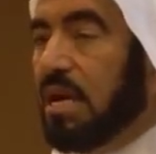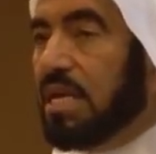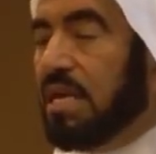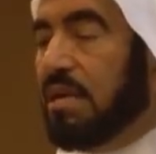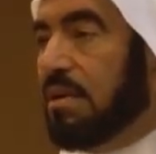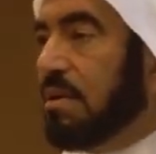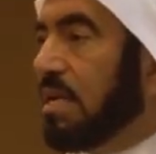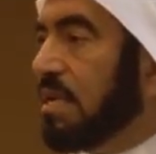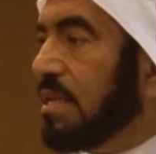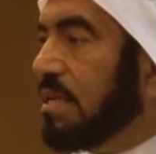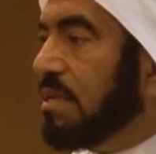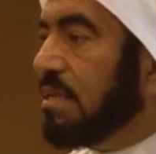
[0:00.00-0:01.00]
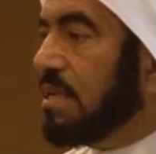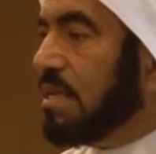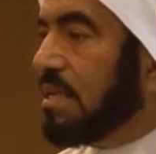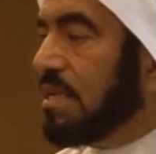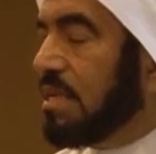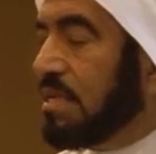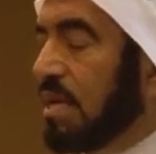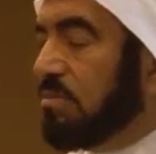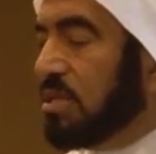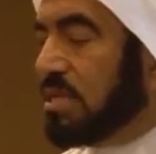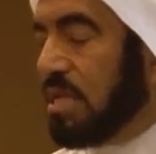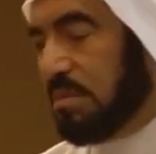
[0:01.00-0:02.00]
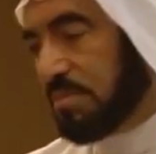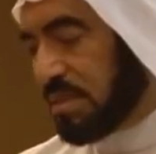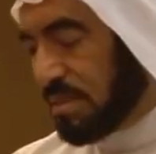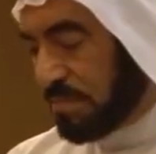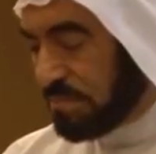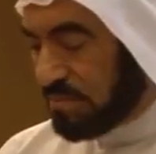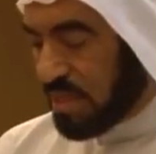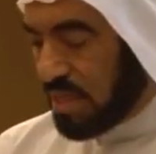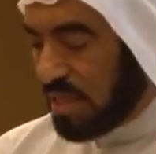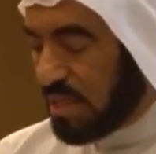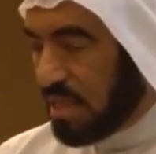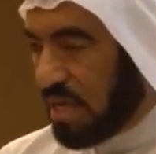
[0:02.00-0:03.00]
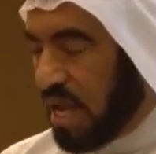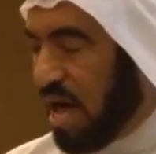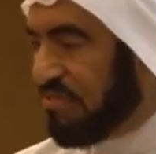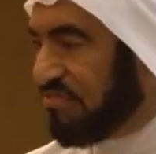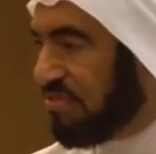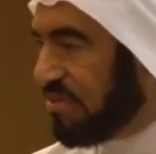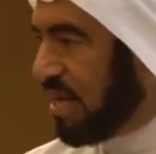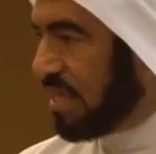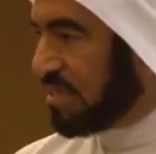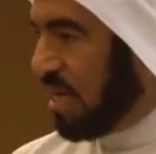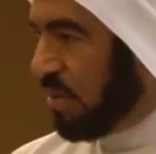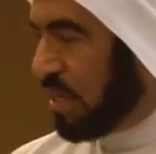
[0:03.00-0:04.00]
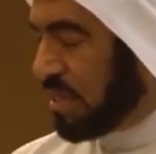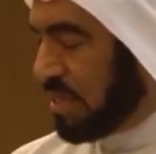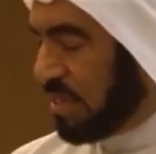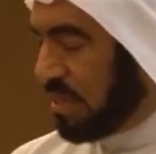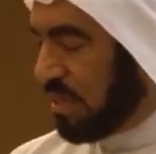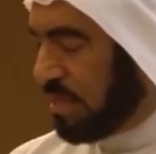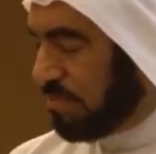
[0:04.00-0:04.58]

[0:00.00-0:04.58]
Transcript: Many uh, non Muslims laugh at our